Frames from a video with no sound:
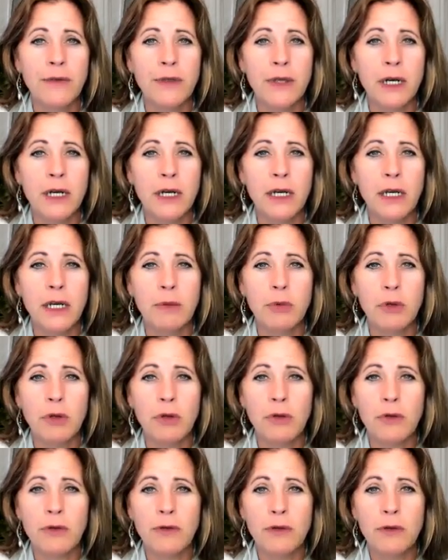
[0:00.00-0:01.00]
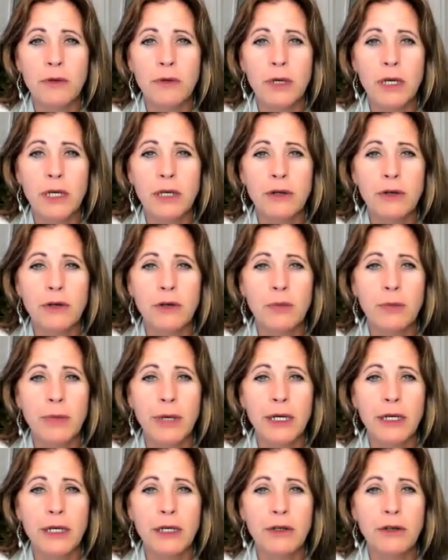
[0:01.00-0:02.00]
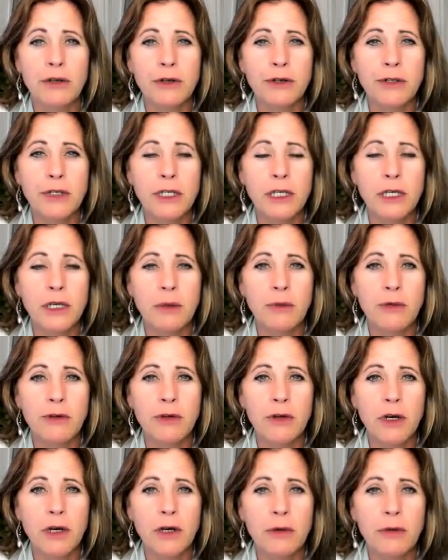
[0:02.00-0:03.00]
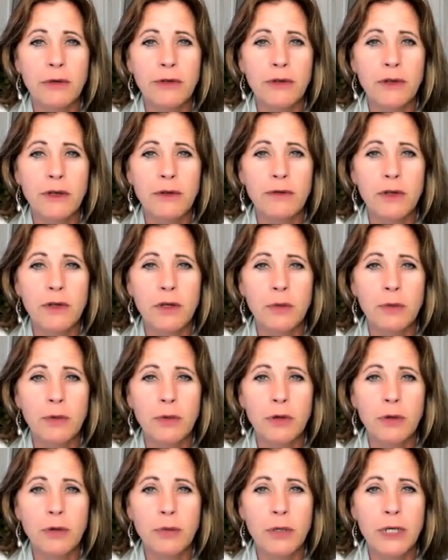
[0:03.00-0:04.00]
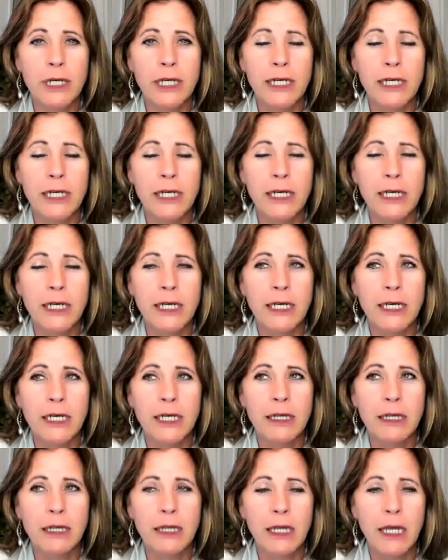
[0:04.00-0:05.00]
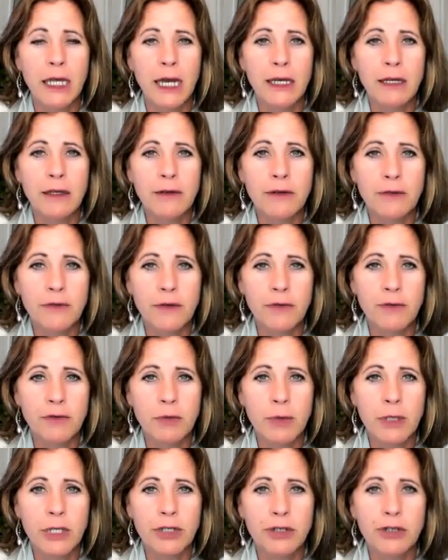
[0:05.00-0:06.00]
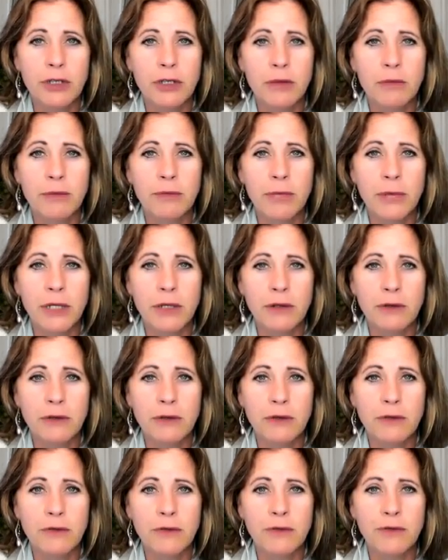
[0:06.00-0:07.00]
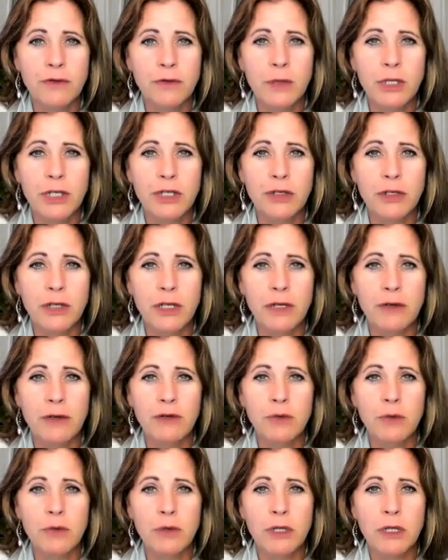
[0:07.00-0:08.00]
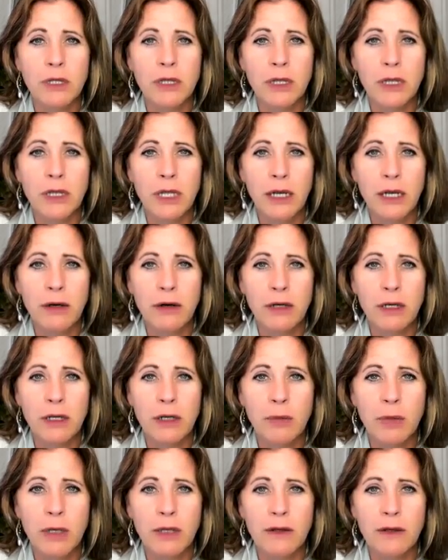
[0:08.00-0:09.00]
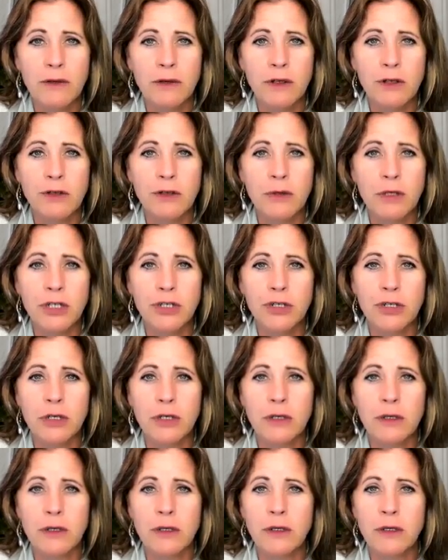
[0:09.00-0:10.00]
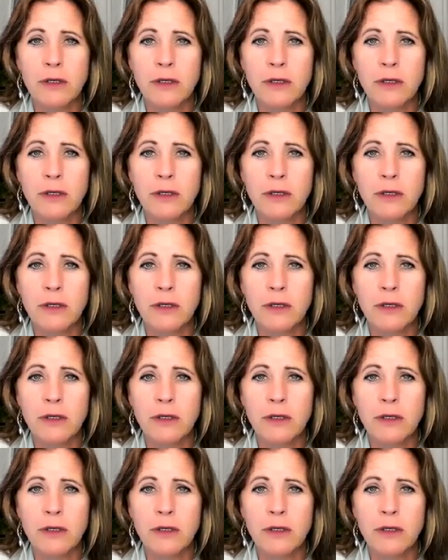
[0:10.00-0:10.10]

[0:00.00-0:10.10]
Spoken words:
that enable you, soul rider, your body, and your teams to all receive the appropriate lines of information, bundles of information that gives you clarity about the situation.